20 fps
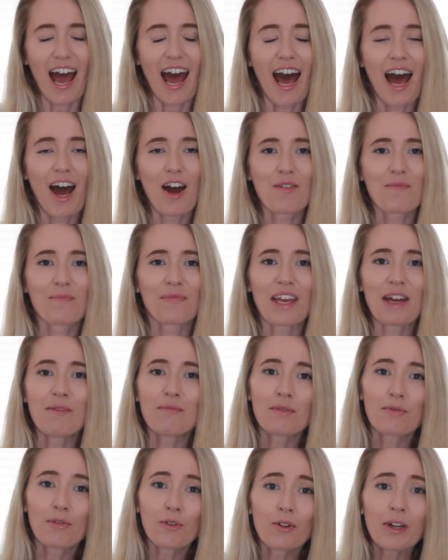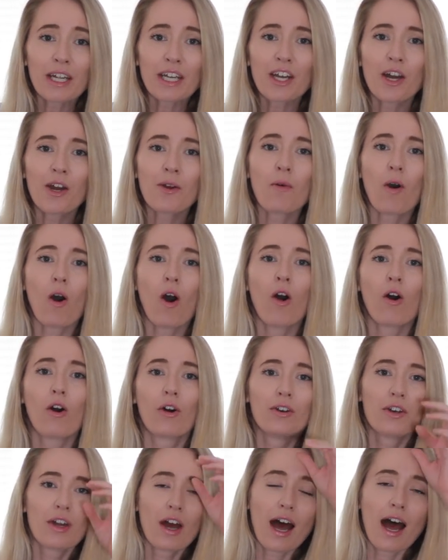Um, and before I go
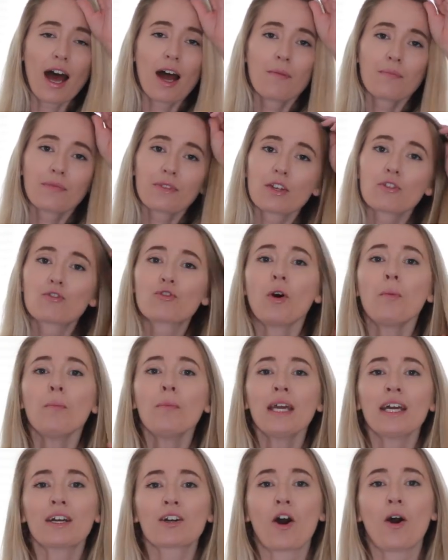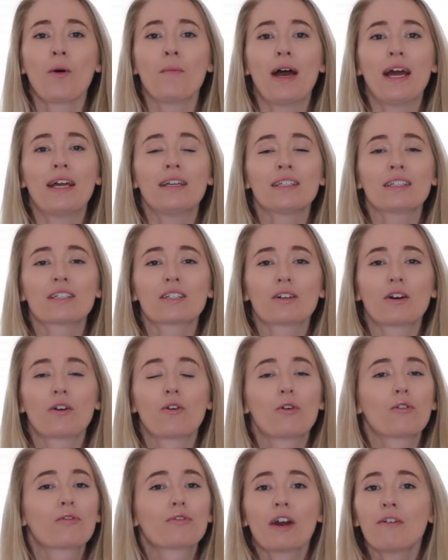on, um, drop me a comment
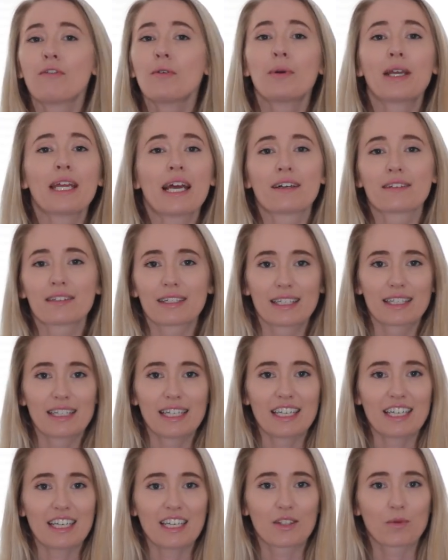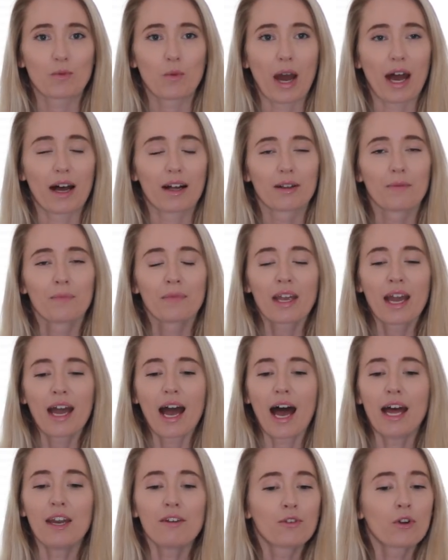or for everybody else to see as well.
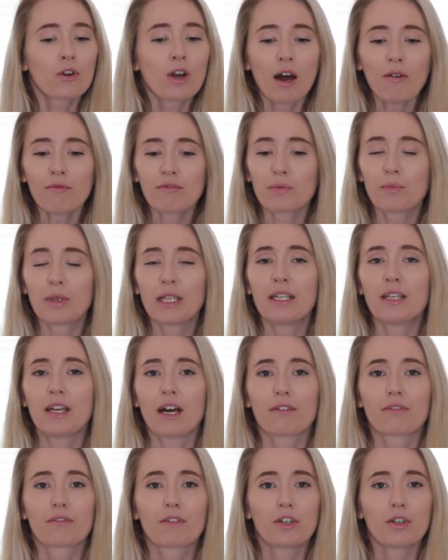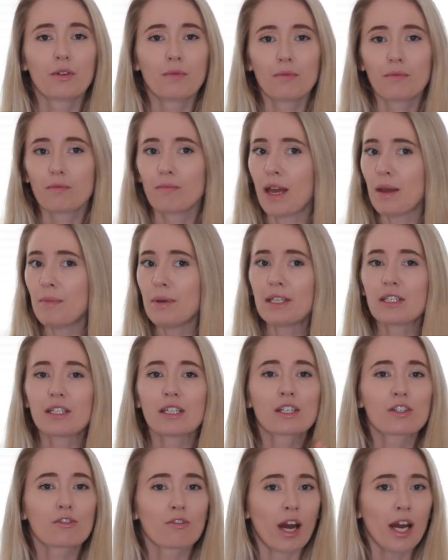And if you're comfortable enough, maybe
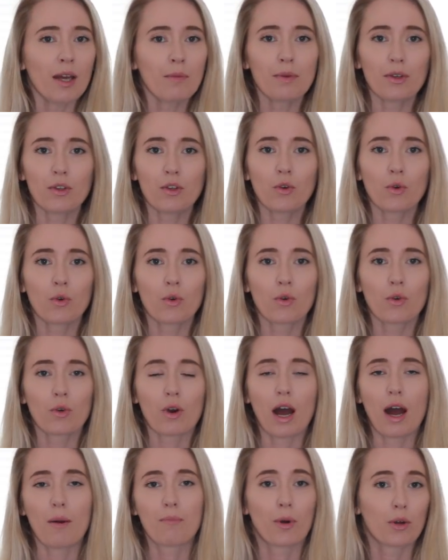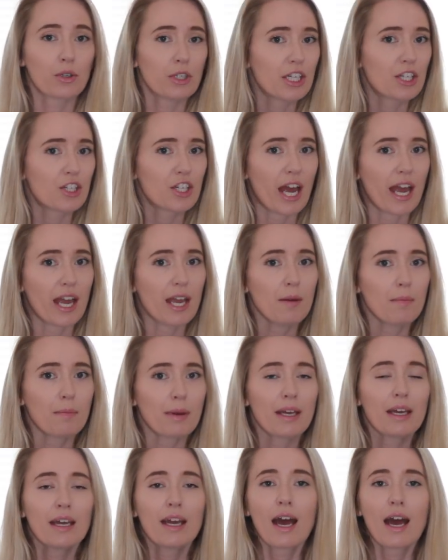describe your body shape